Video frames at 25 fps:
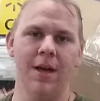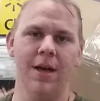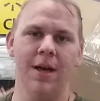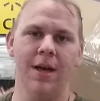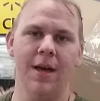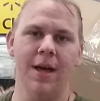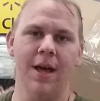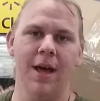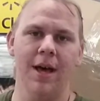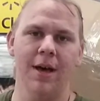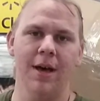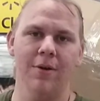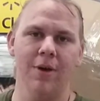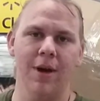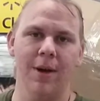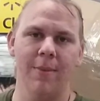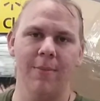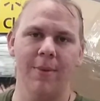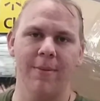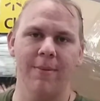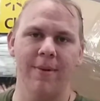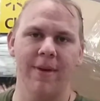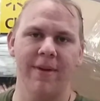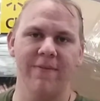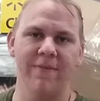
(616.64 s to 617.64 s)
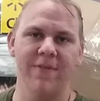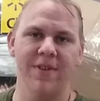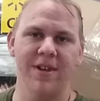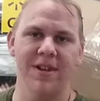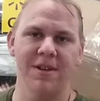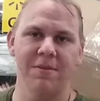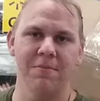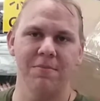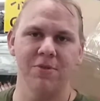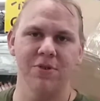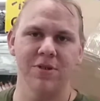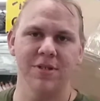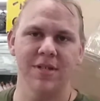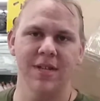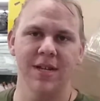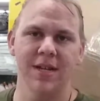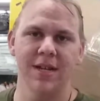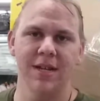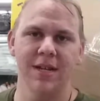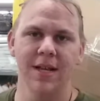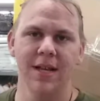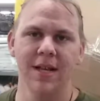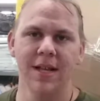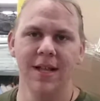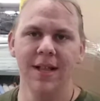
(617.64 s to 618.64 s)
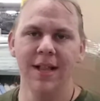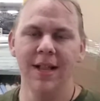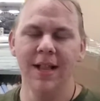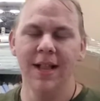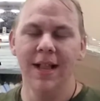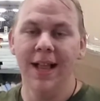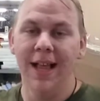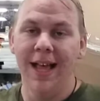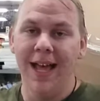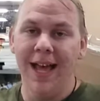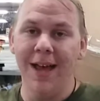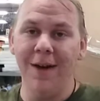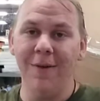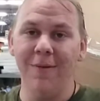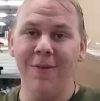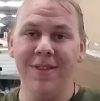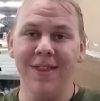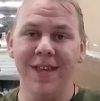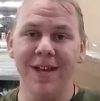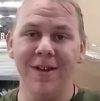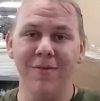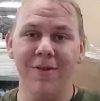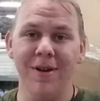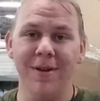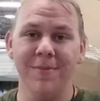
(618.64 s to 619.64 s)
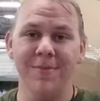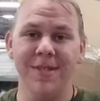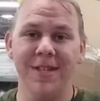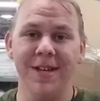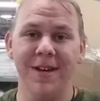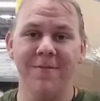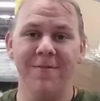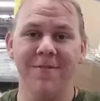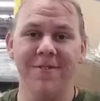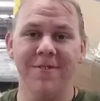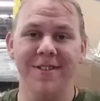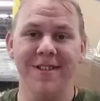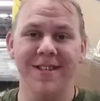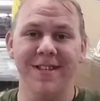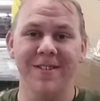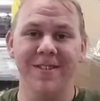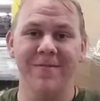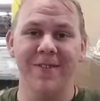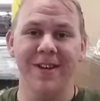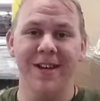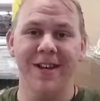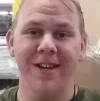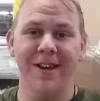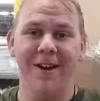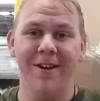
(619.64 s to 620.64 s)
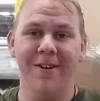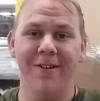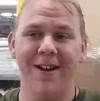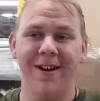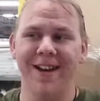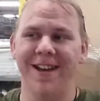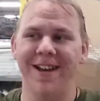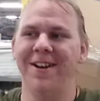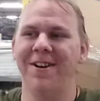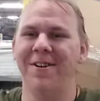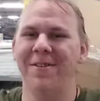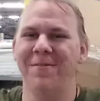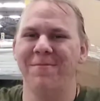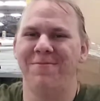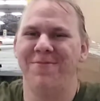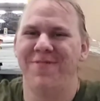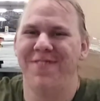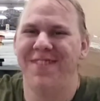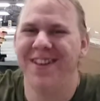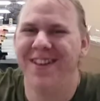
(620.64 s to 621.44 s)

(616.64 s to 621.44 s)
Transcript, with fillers: Oh crap, I'm at 15%. Anyway, that wraps up for this video. I hope you.